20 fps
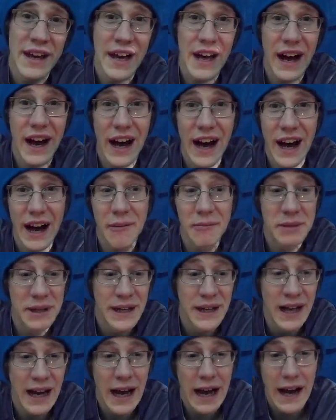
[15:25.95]

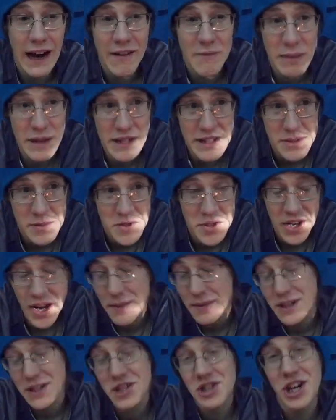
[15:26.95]
I've been subscribed
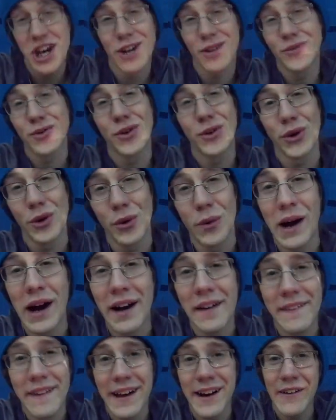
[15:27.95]
to his channel for a little
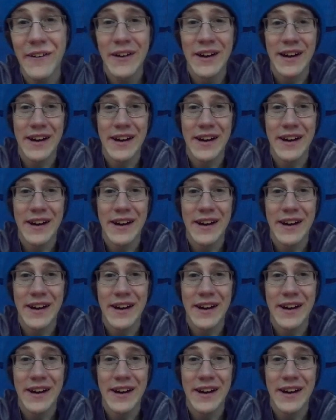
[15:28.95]
while now,